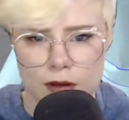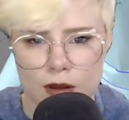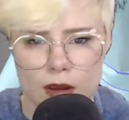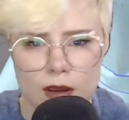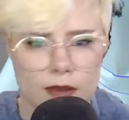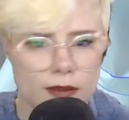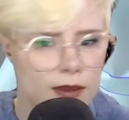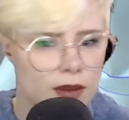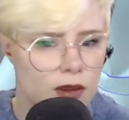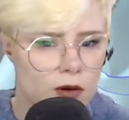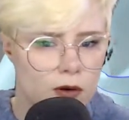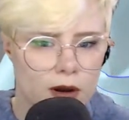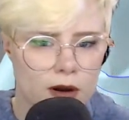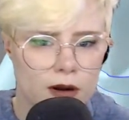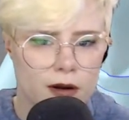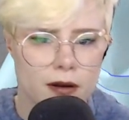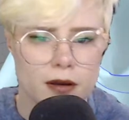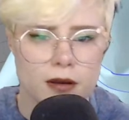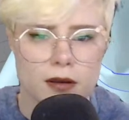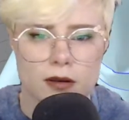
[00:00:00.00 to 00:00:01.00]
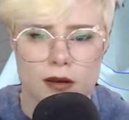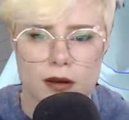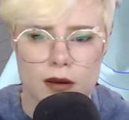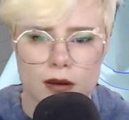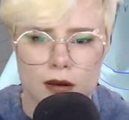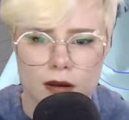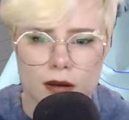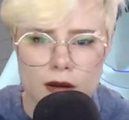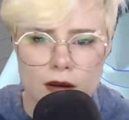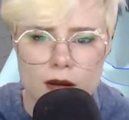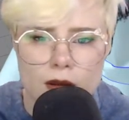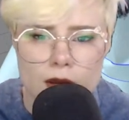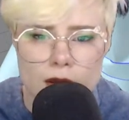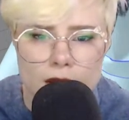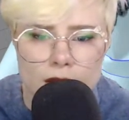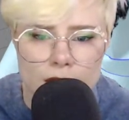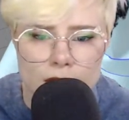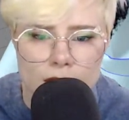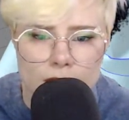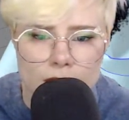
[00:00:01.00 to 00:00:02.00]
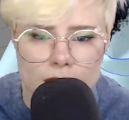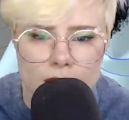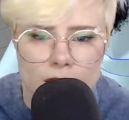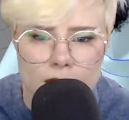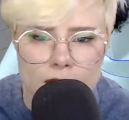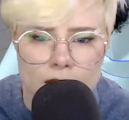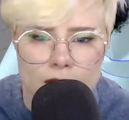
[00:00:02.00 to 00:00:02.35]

Thank you, Eric. Again,